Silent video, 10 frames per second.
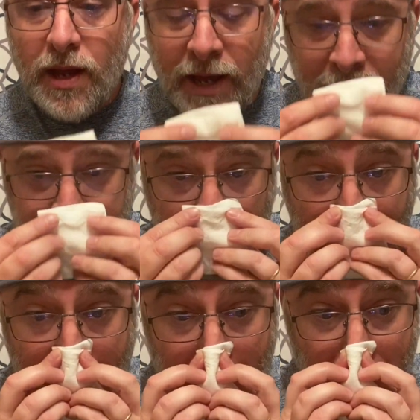And
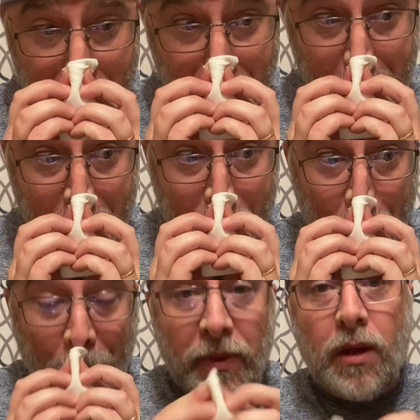
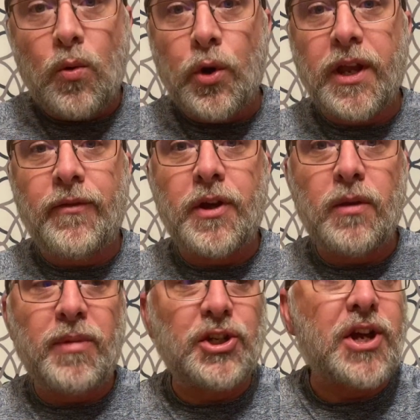want to give another
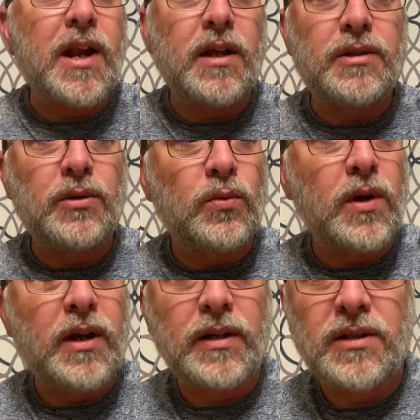big shout out
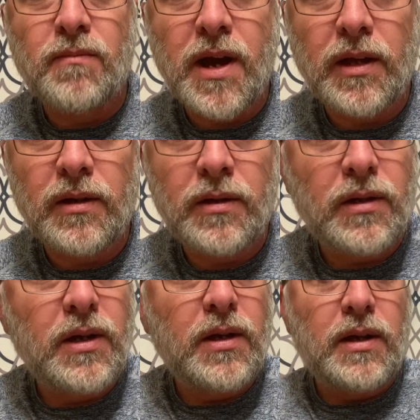to Micah.
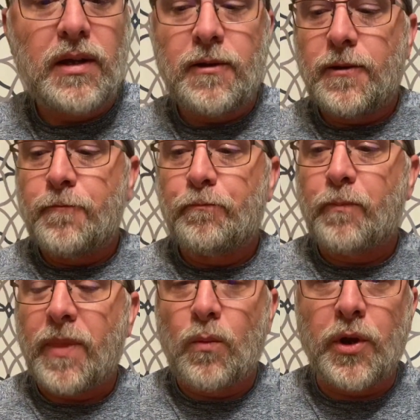
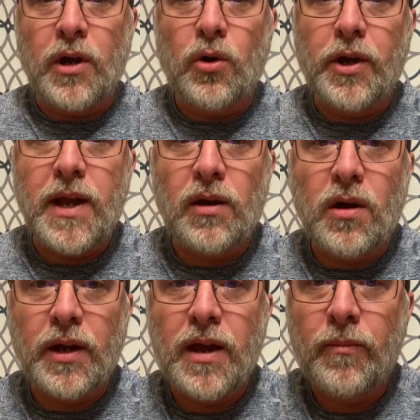When a Hurricane
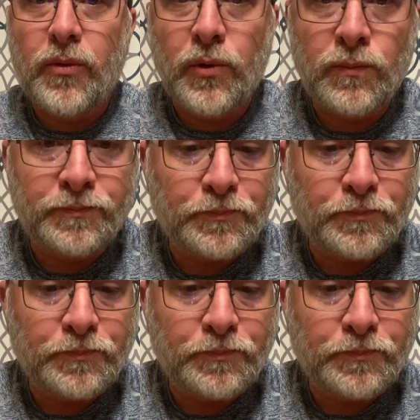Laura came through,